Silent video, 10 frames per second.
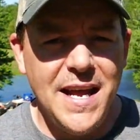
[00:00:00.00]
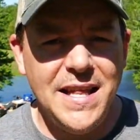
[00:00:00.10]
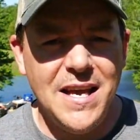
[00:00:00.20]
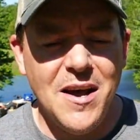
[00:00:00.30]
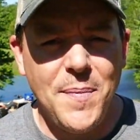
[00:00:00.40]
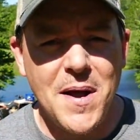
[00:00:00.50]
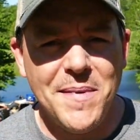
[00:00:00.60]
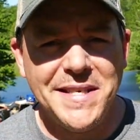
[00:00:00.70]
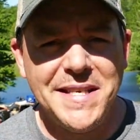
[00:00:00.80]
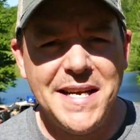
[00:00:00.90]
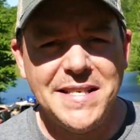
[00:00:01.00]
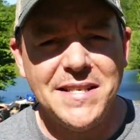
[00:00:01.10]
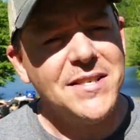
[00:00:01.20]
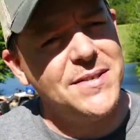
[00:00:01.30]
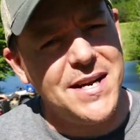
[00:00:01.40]
in the upcoming
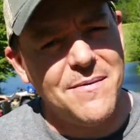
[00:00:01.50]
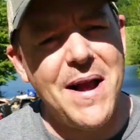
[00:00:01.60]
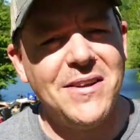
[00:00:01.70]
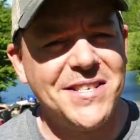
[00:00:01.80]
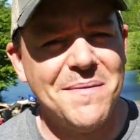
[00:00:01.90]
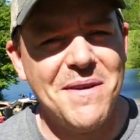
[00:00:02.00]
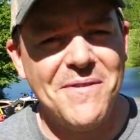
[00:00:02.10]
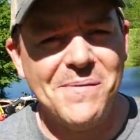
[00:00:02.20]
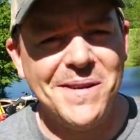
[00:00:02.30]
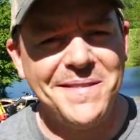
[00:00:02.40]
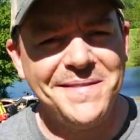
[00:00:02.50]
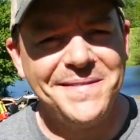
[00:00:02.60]
season. So stick around, it's going to be a fun one.